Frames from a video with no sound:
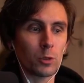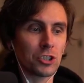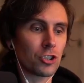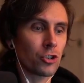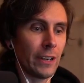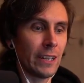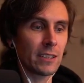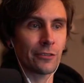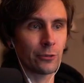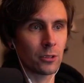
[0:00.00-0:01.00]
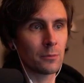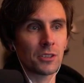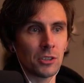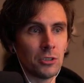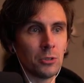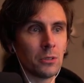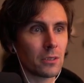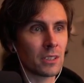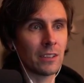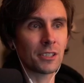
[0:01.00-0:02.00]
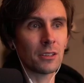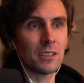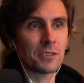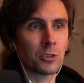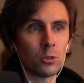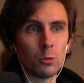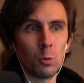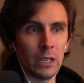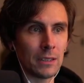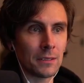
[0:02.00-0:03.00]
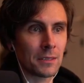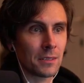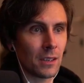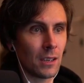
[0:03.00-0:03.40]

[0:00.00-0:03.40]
which transforms you, gives you these cool wings,